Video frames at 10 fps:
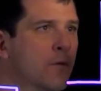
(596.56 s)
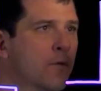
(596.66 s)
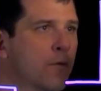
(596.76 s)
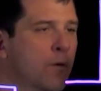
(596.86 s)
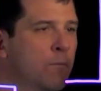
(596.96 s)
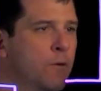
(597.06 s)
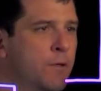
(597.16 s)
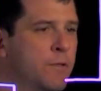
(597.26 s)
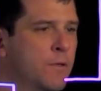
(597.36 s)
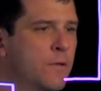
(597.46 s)
some
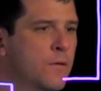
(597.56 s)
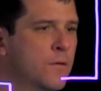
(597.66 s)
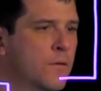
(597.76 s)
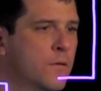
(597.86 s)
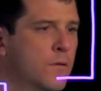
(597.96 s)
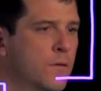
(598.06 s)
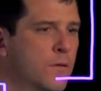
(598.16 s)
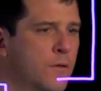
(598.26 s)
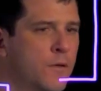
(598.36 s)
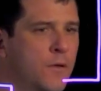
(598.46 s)
region
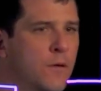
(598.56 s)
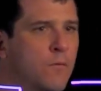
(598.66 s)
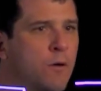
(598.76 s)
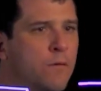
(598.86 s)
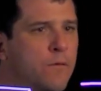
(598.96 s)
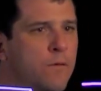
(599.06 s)
here where